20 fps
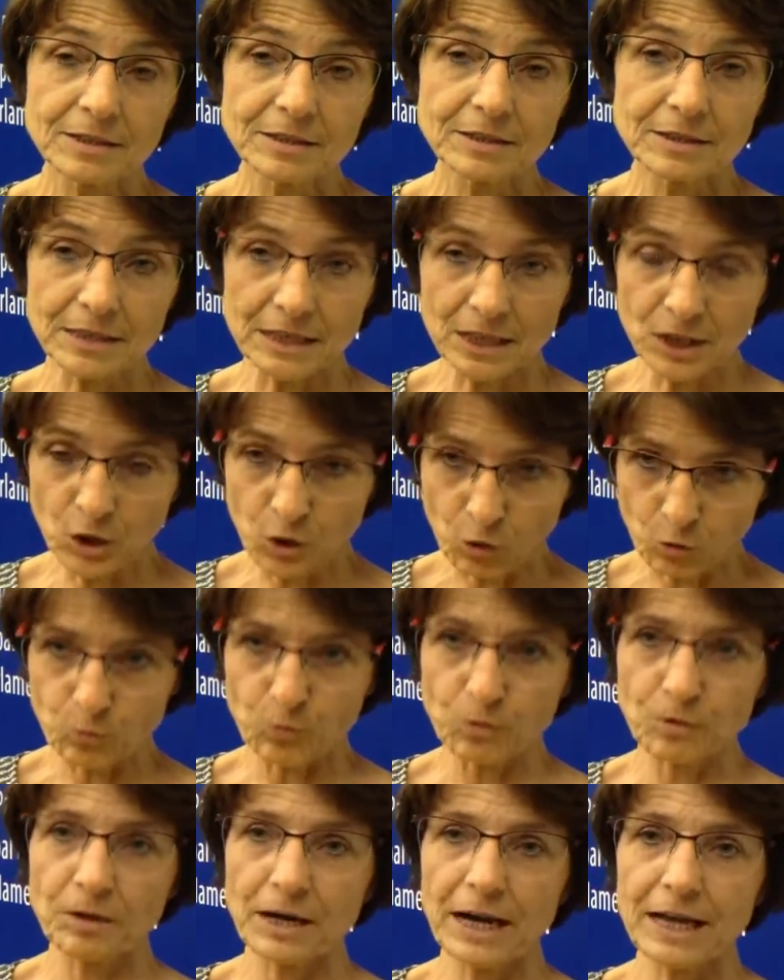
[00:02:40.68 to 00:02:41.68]
No,
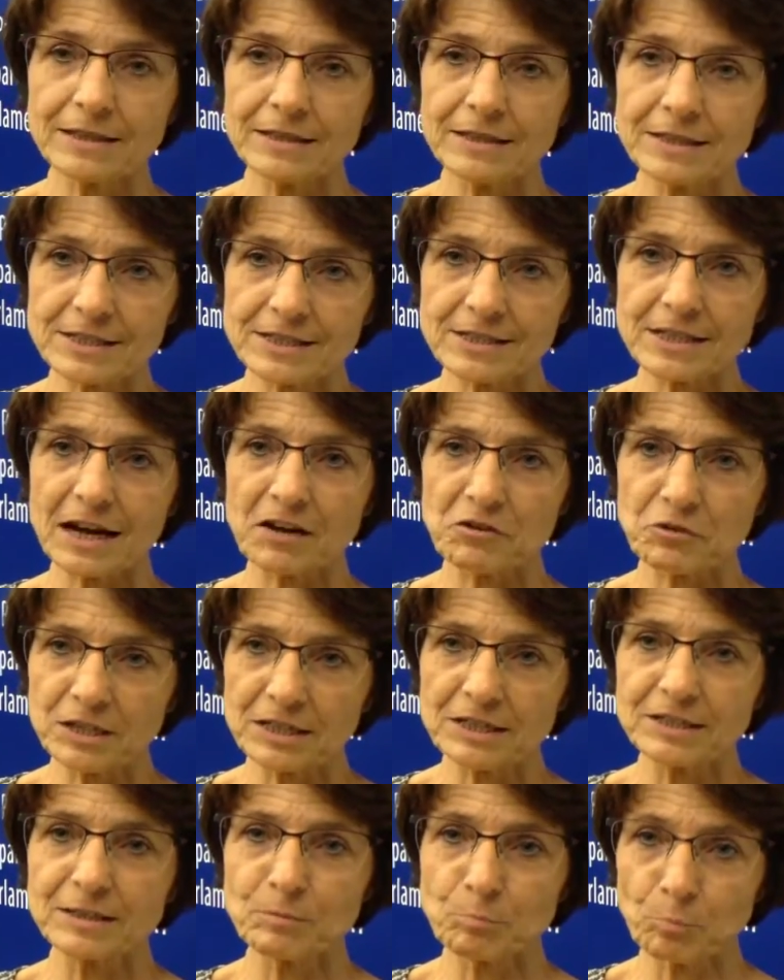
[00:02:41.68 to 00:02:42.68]
and this I
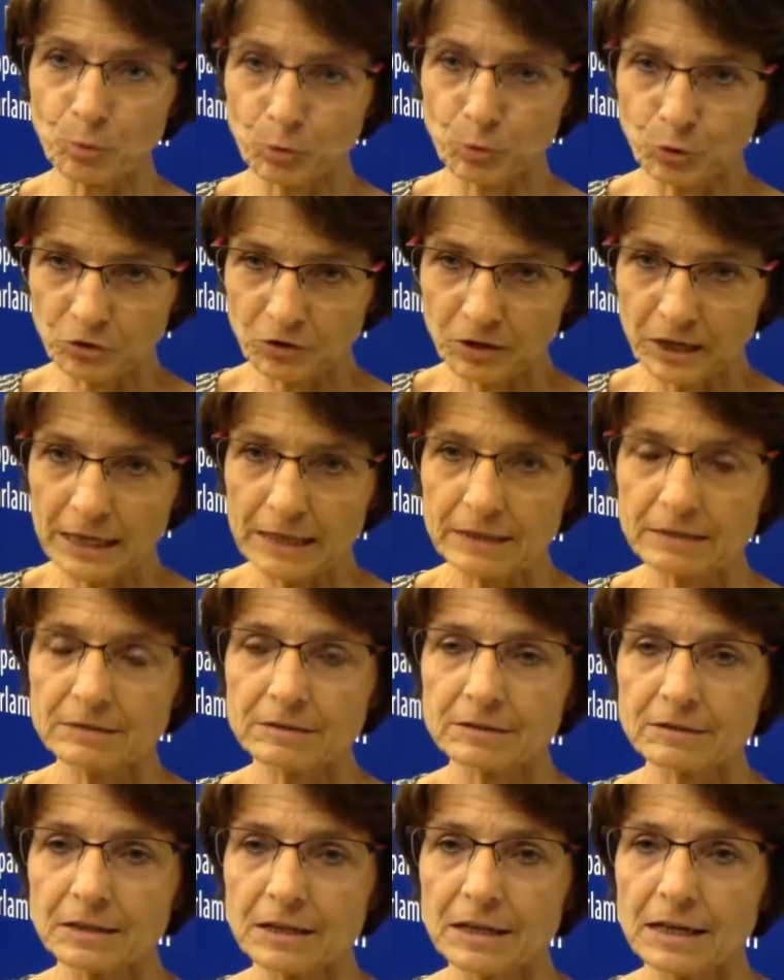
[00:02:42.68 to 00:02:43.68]
really deplore.
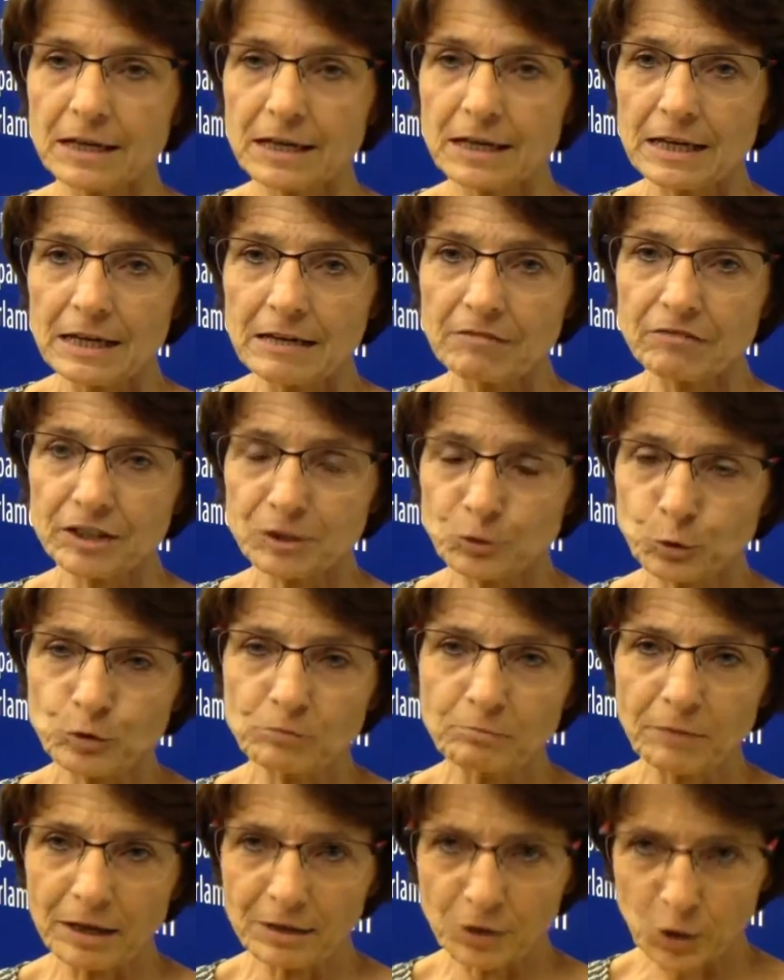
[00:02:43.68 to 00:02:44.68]
And if I told
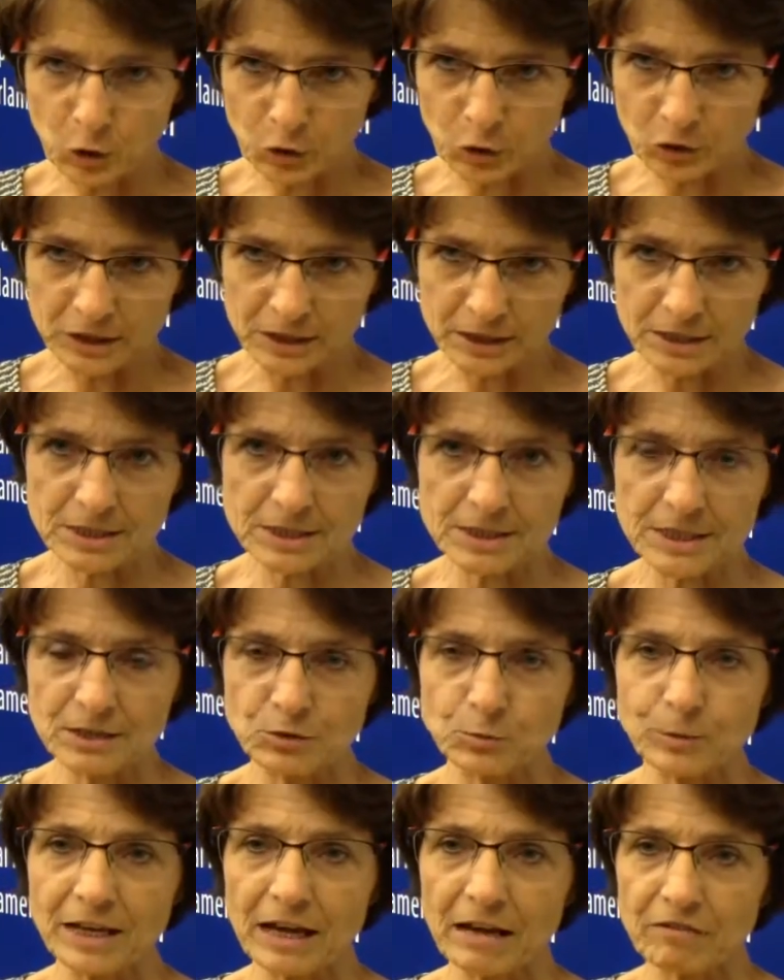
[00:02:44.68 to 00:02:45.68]
my colleagues
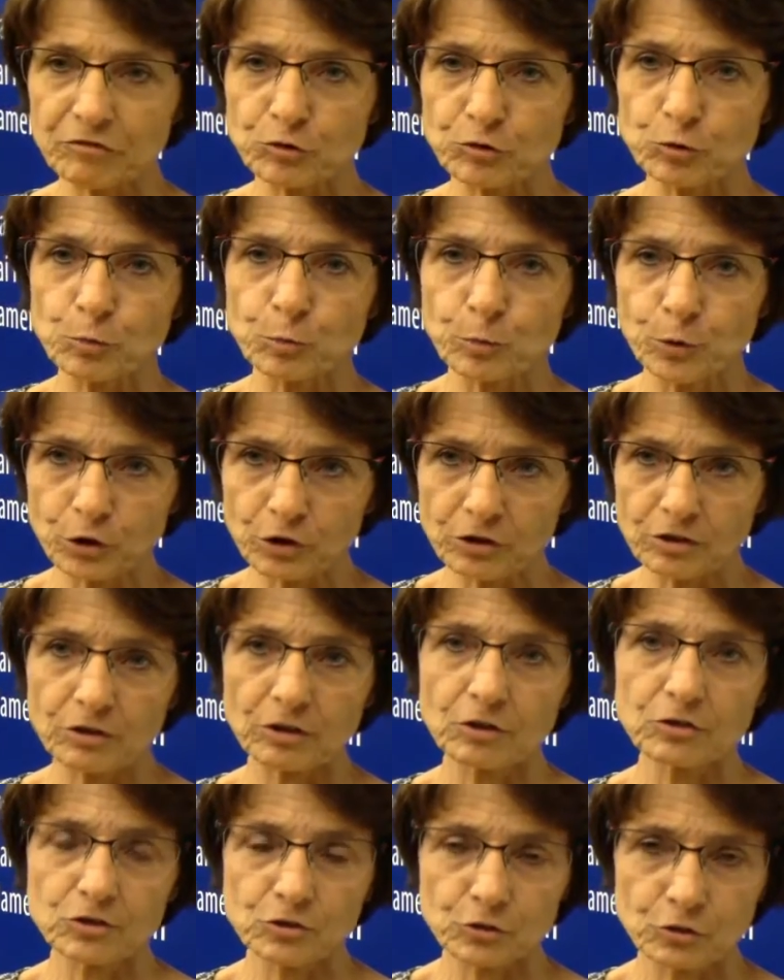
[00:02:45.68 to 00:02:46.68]
that we have to work
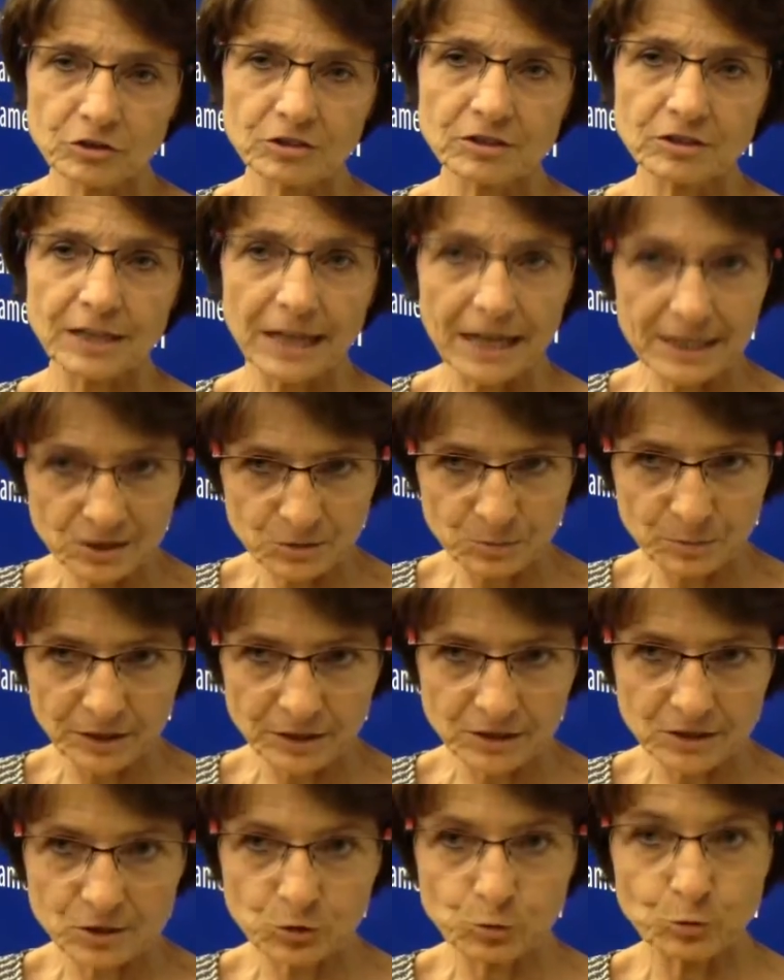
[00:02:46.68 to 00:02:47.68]
on certain
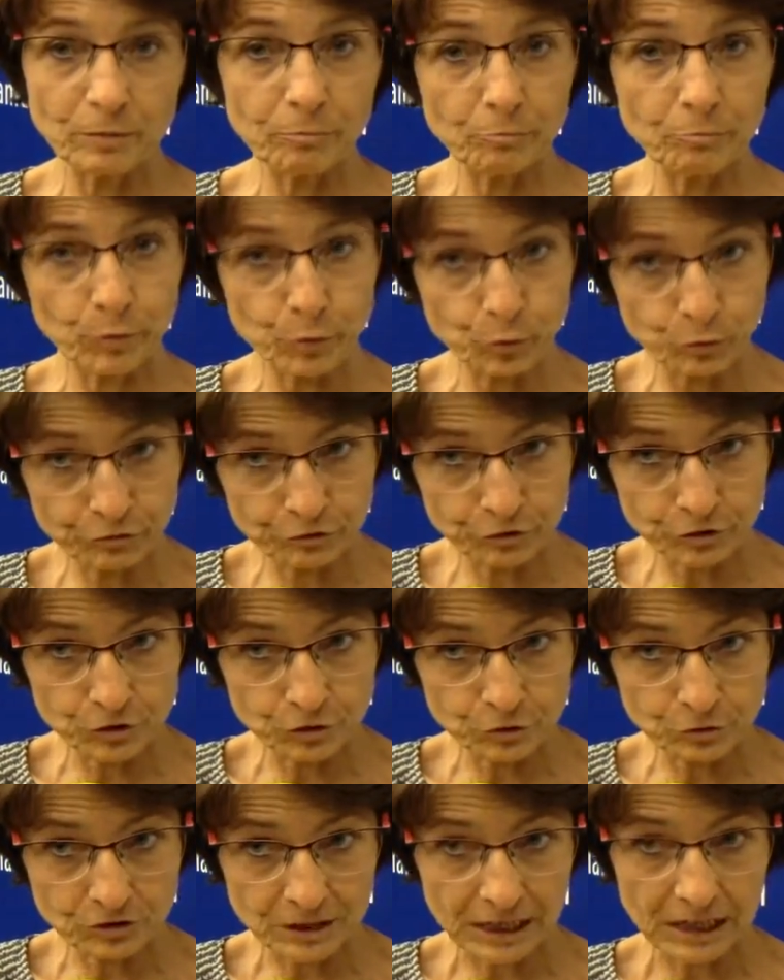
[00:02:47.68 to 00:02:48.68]
aspects to improve the
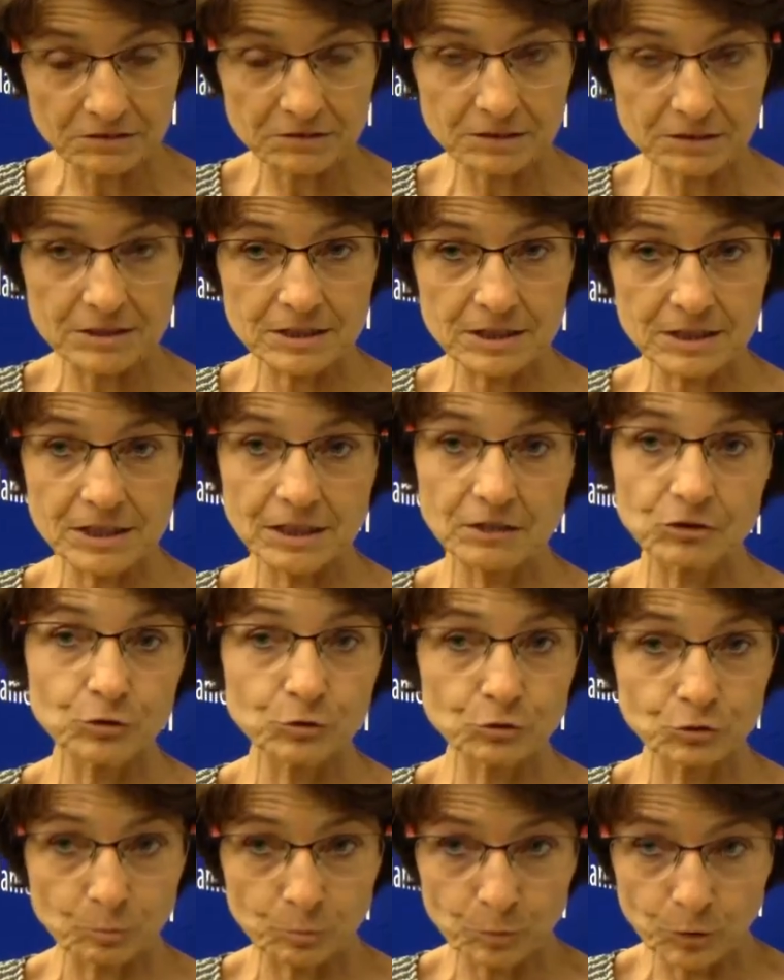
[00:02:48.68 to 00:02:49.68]
youth guarantee and the
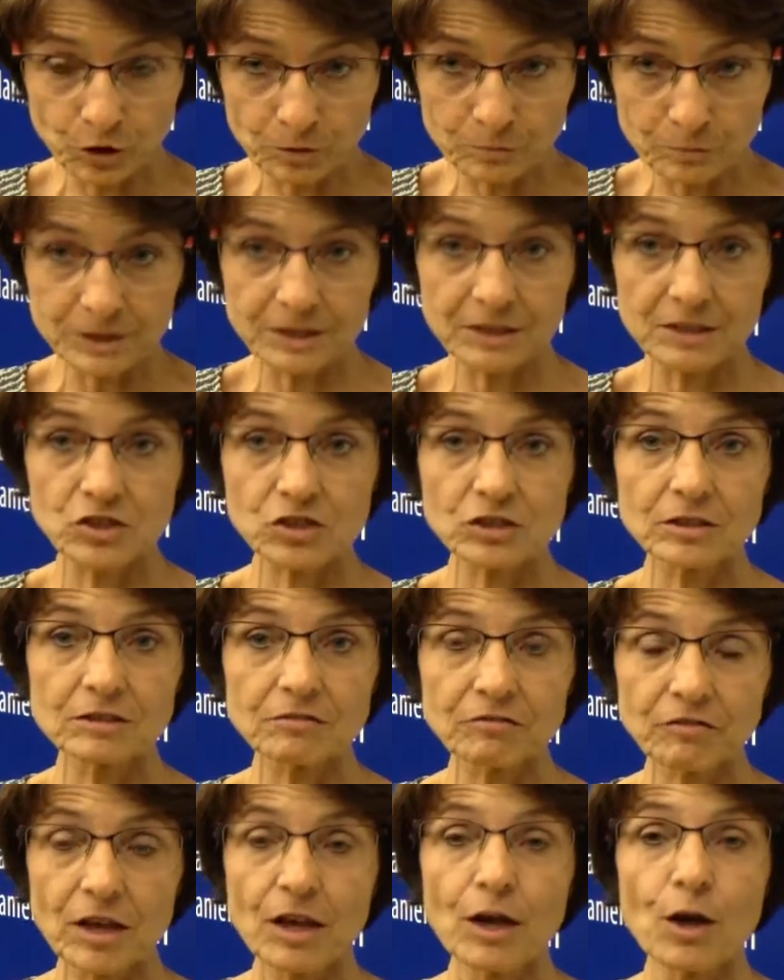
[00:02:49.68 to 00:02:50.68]
youth employment initiative,
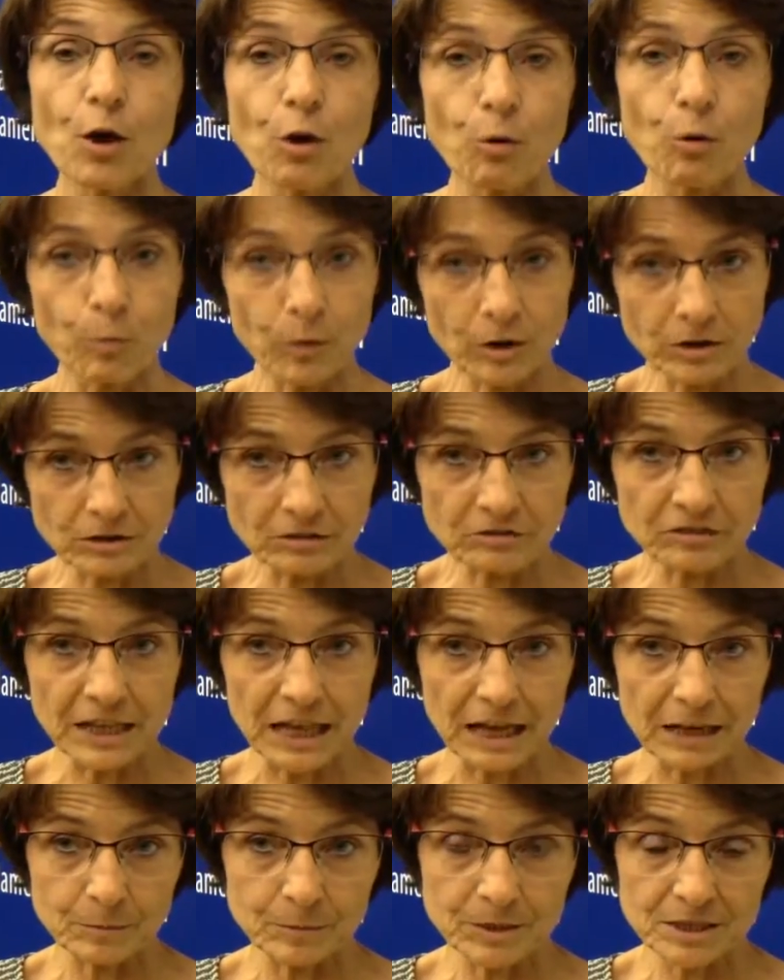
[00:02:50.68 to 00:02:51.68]
one of the
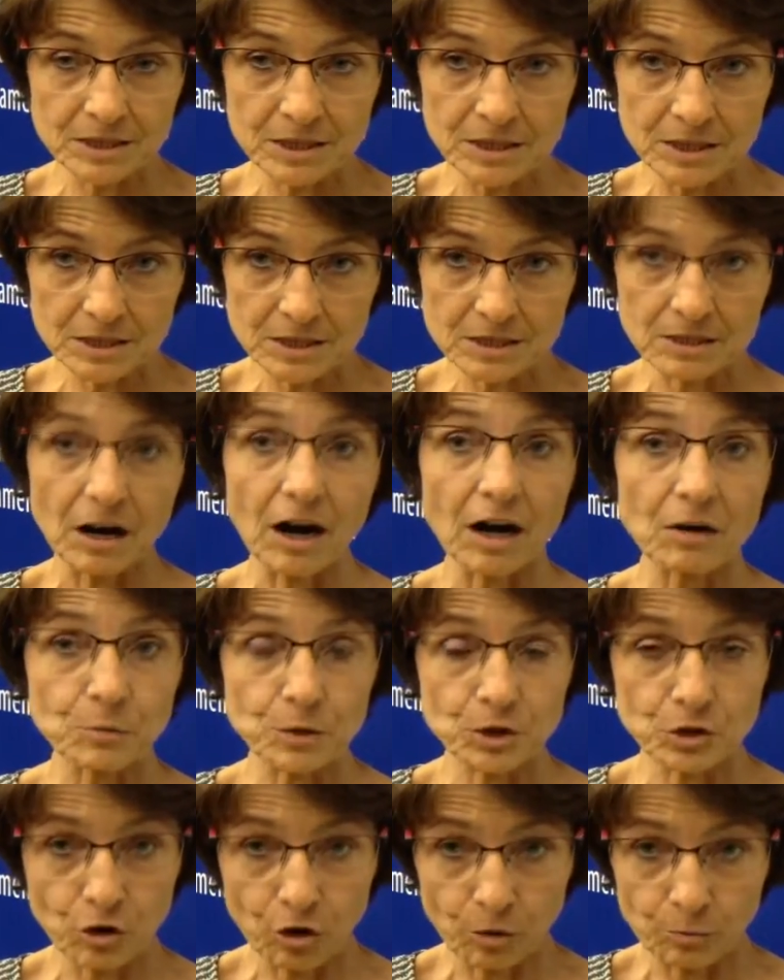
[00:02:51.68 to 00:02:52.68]
elements is our
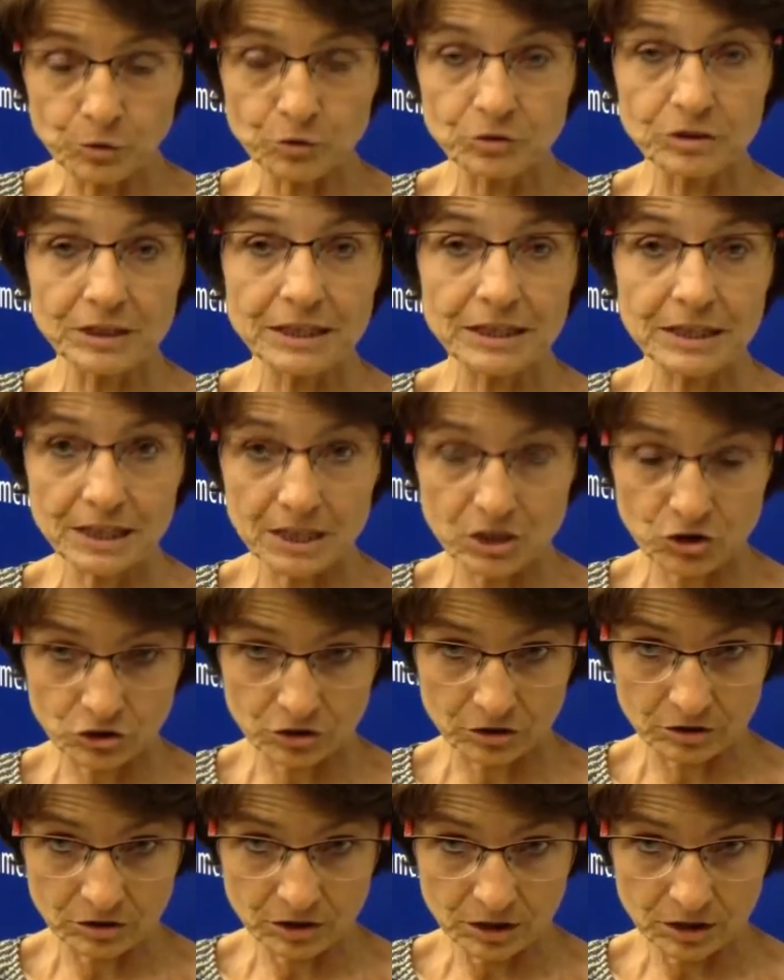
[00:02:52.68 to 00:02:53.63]
communication.